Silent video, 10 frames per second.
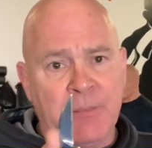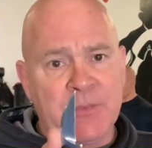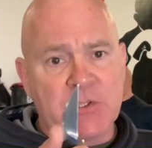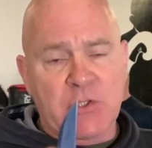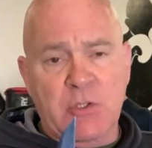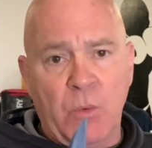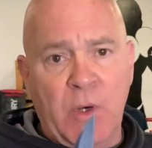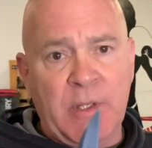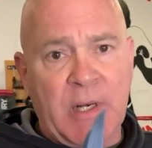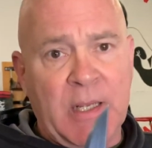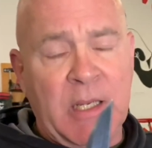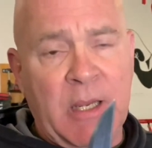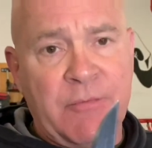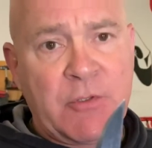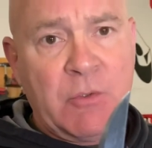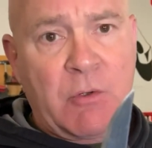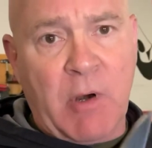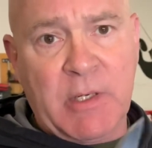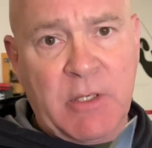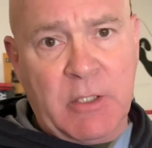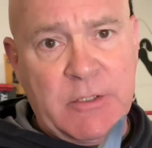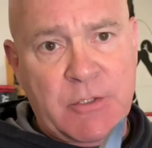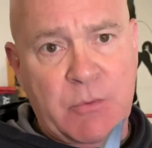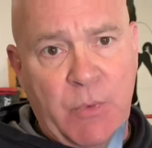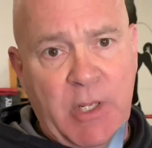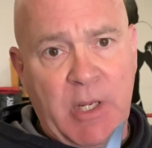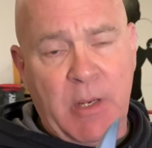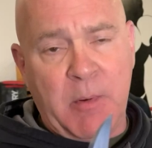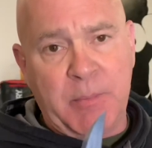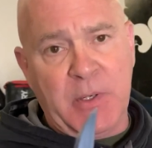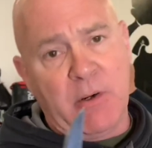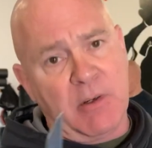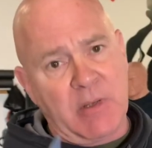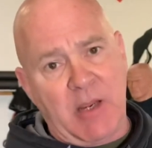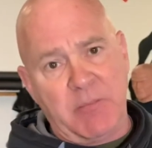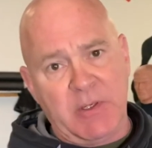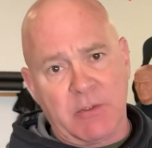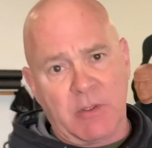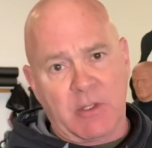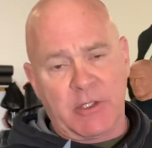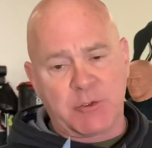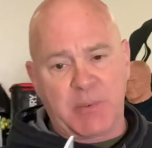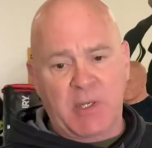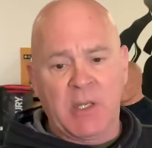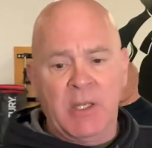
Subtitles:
This is the one that I gave to Craig Douglas when he came up here and gave me a clinch pick.